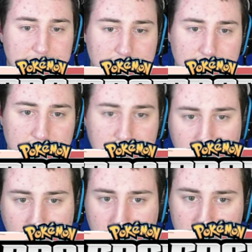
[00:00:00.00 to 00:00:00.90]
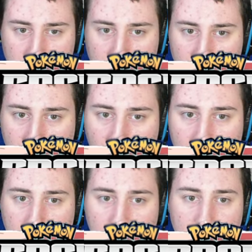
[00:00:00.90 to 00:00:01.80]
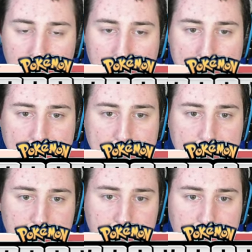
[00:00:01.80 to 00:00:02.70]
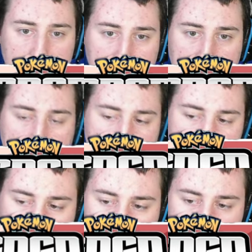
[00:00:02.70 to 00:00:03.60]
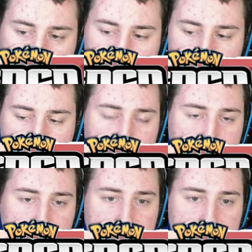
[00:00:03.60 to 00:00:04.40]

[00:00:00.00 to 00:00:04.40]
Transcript: Nobody speaks.